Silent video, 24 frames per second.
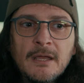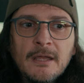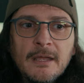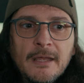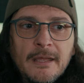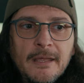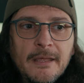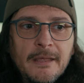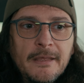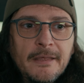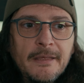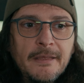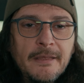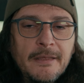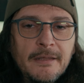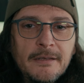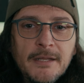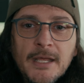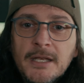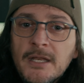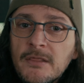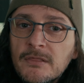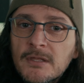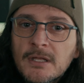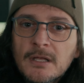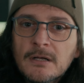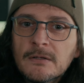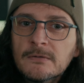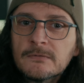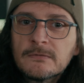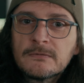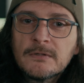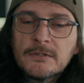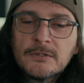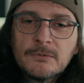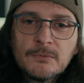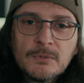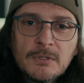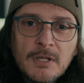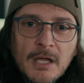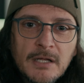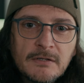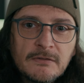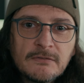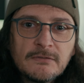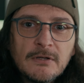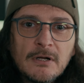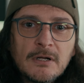and anything else that you would
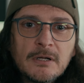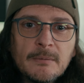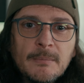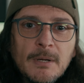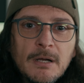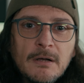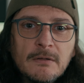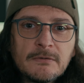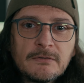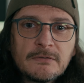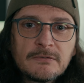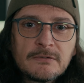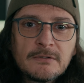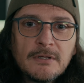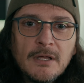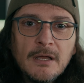like to talk about,